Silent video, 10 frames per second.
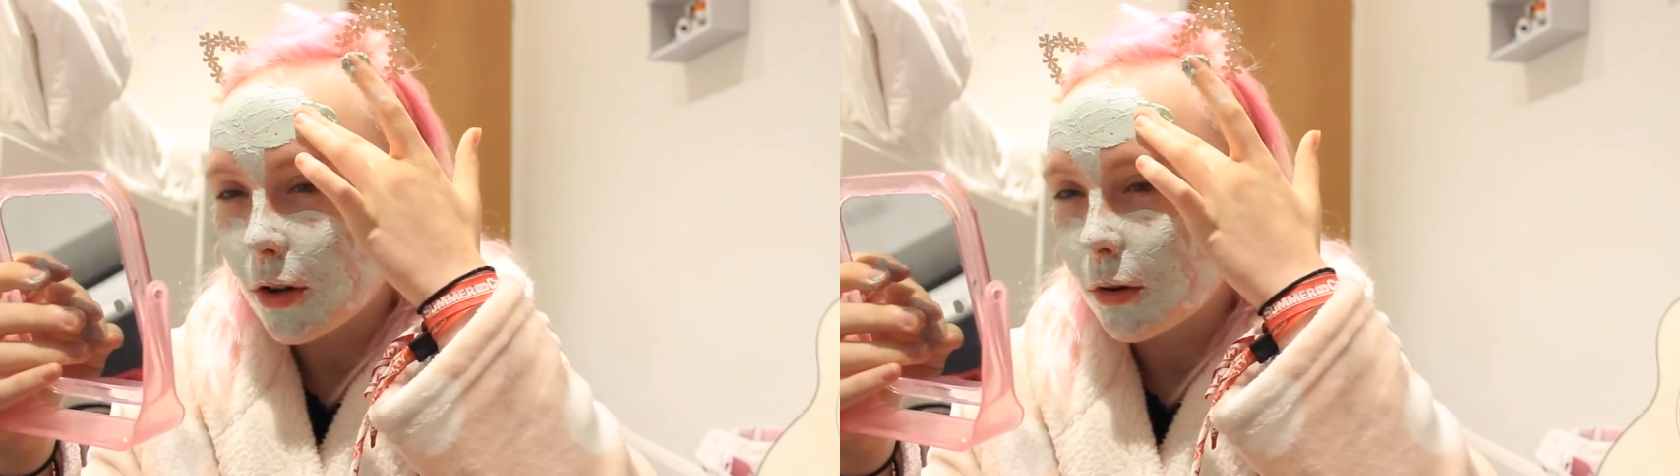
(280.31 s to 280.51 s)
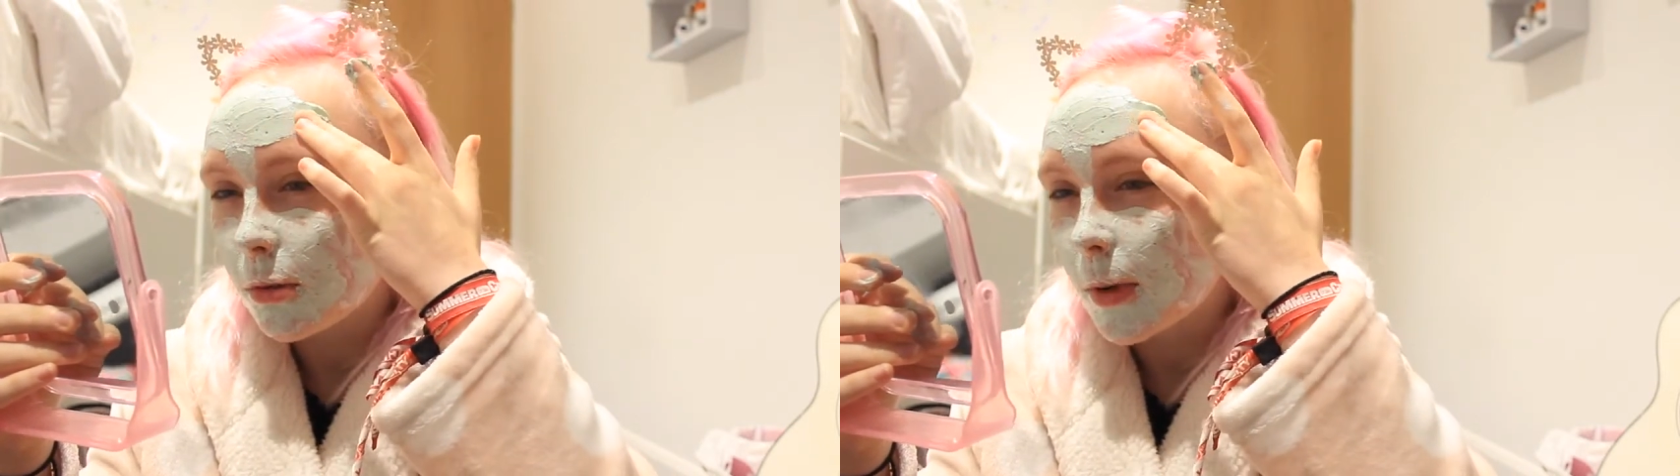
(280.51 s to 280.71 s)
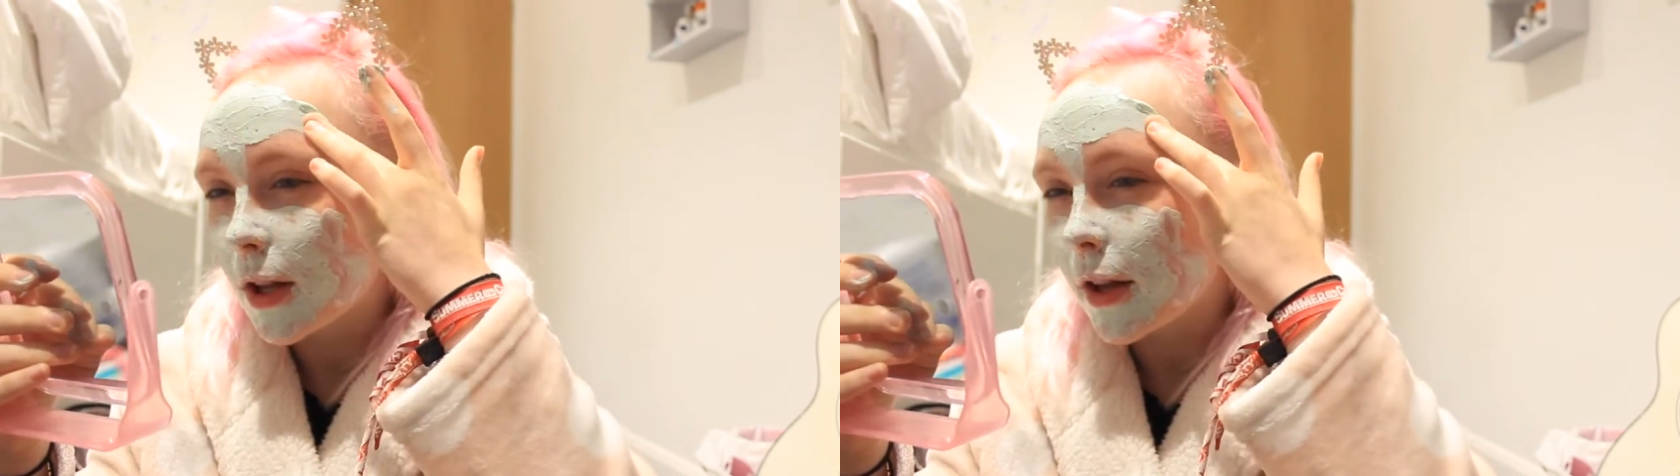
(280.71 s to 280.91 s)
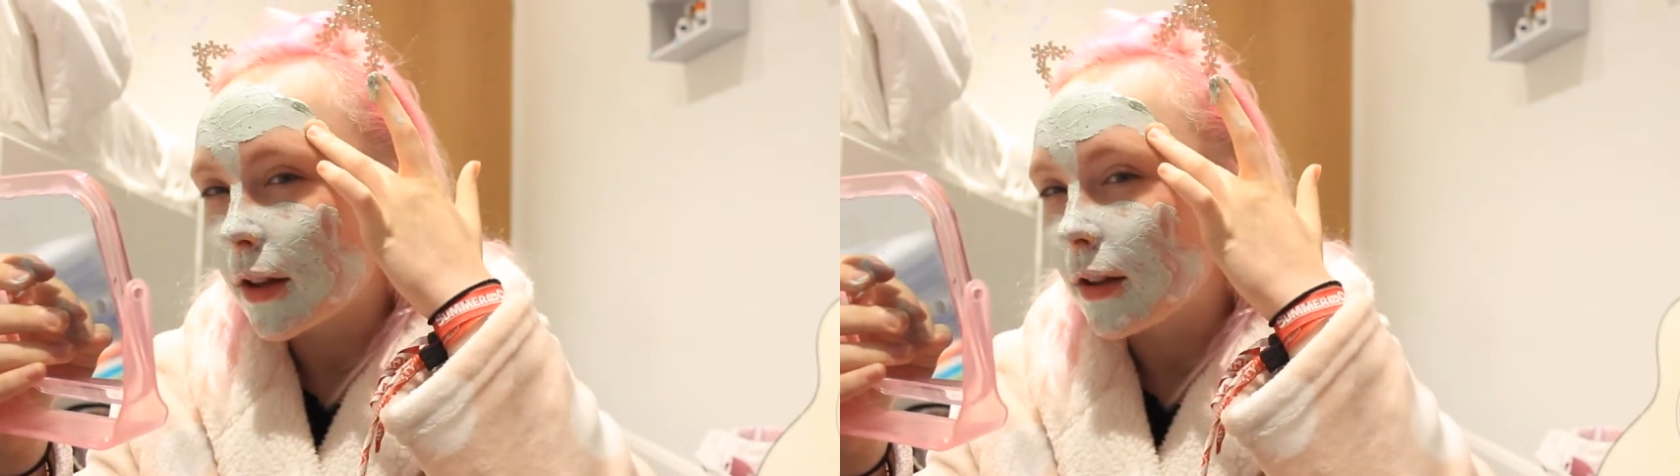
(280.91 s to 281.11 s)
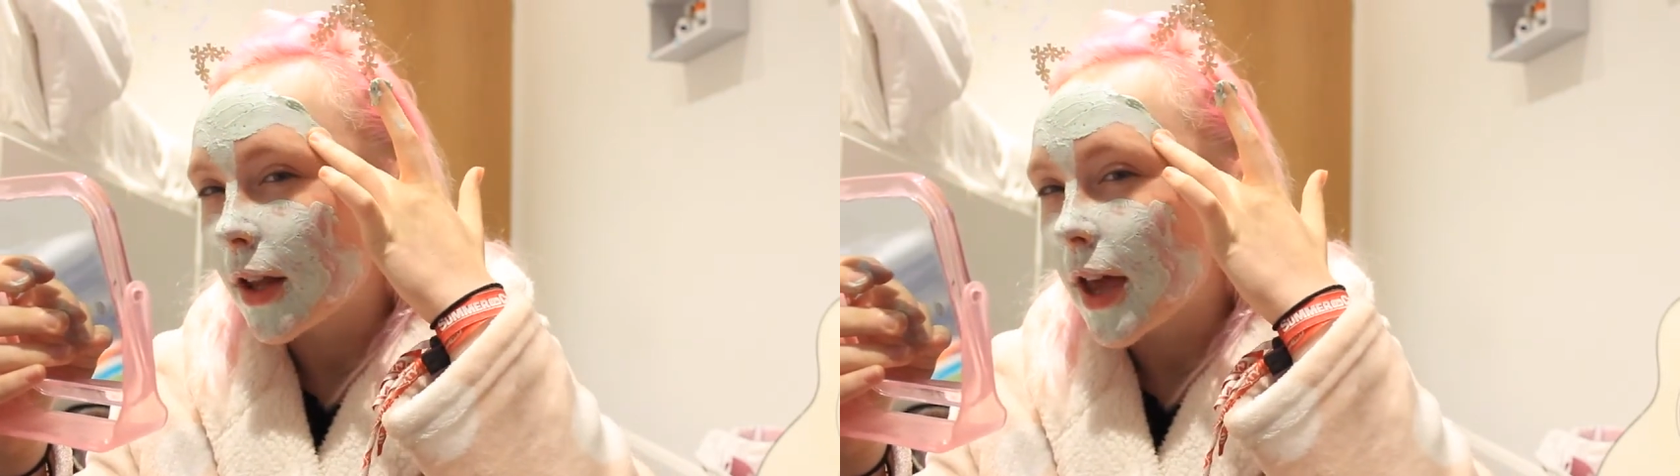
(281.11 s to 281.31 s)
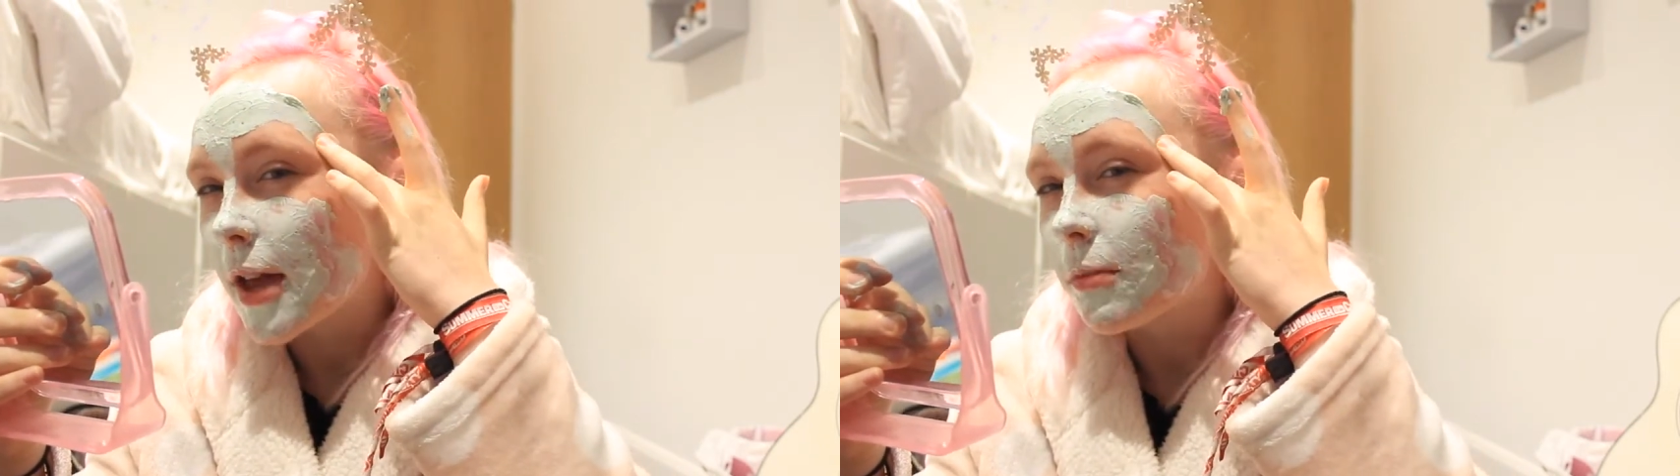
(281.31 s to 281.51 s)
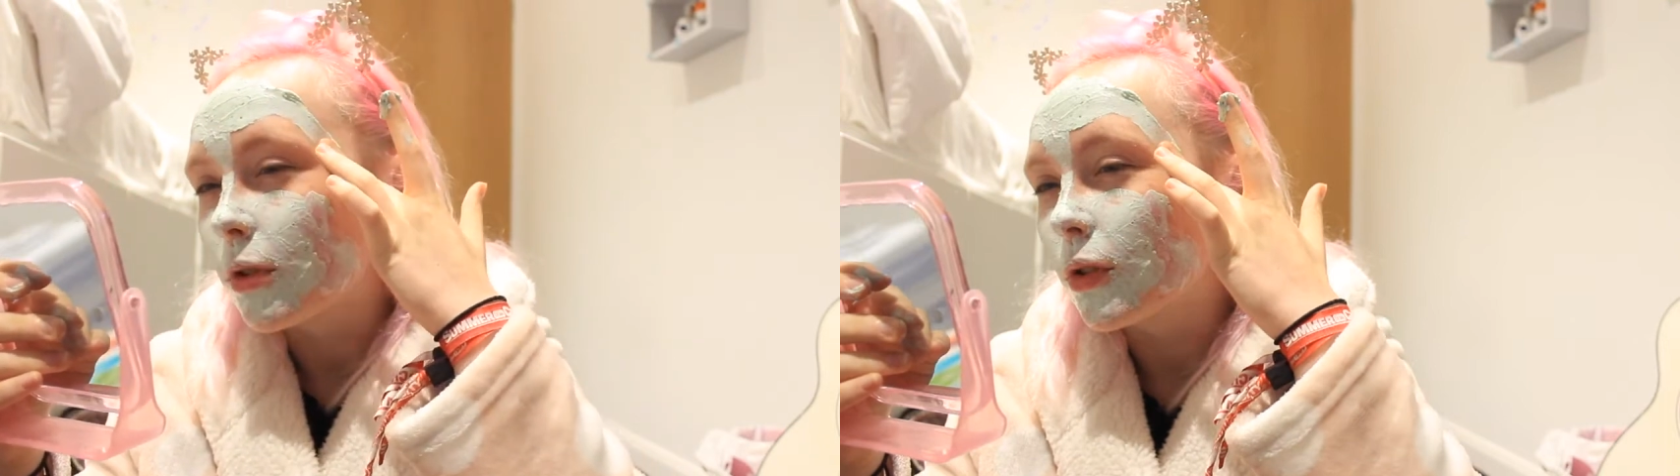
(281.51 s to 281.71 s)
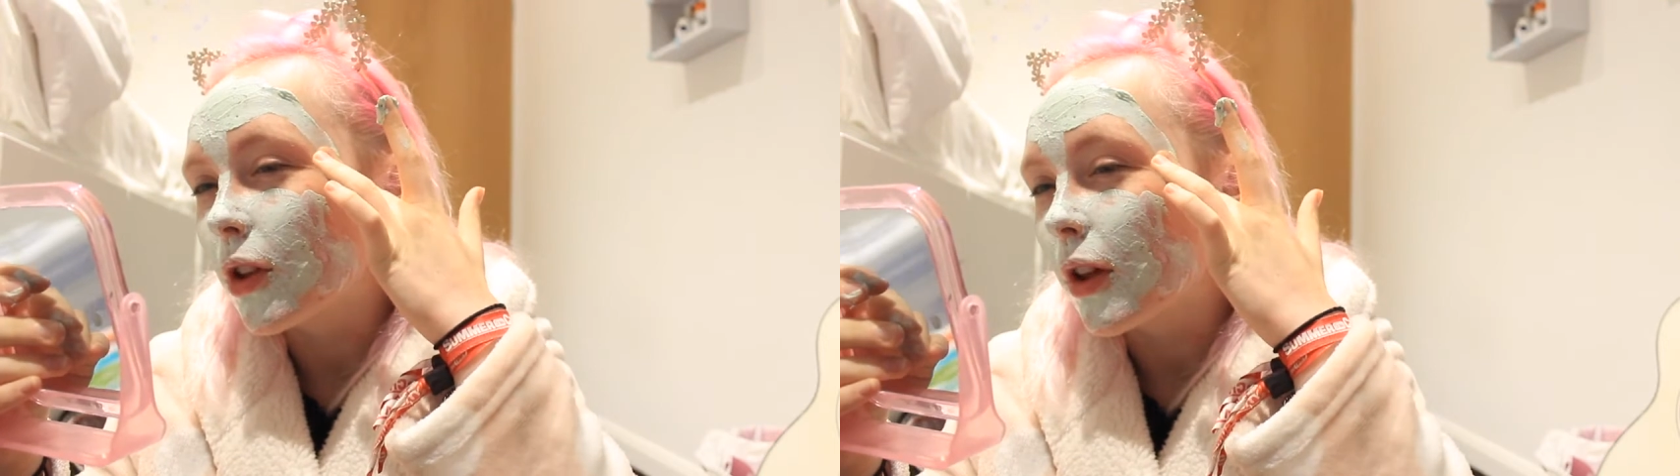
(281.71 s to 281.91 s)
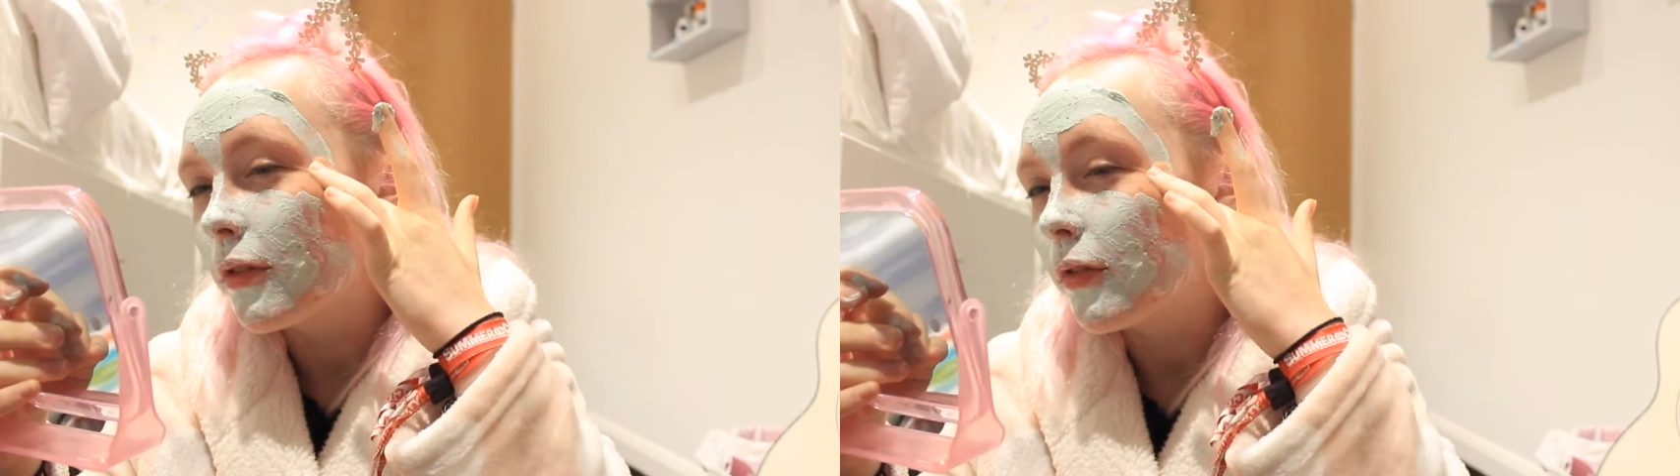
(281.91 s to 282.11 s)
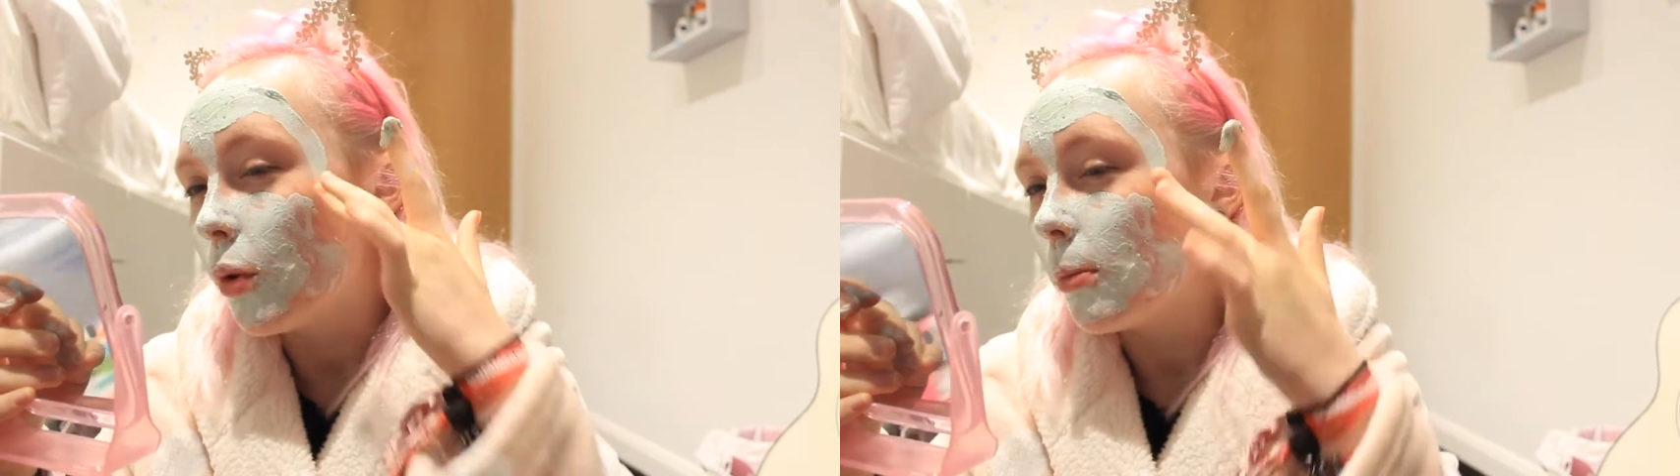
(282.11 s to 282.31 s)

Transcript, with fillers: it would have been like late April, so like four